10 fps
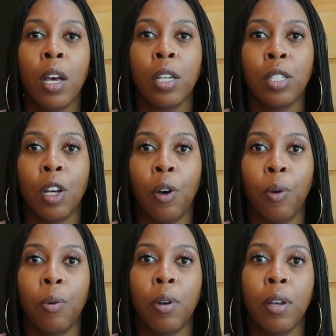
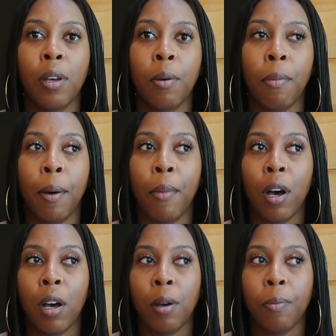So my
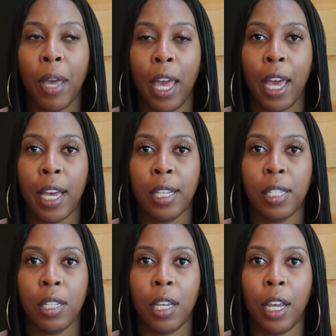mom
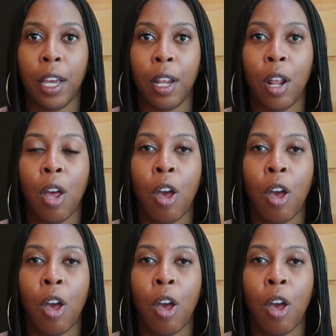passed in